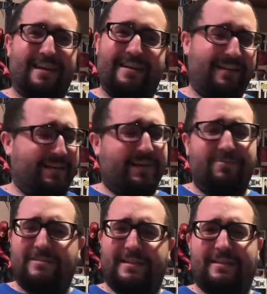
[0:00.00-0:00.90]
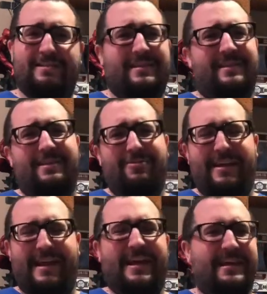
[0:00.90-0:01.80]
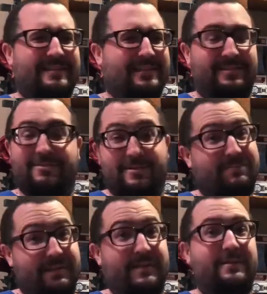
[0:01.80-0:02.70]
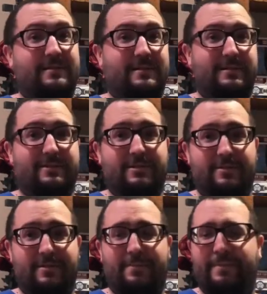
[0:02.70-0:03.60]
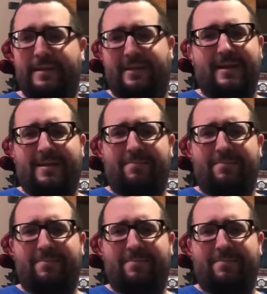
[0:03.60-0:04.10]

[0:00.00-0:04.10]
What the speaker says: And then the other ones, like I said, there were A's and there were some D's in there too and a B.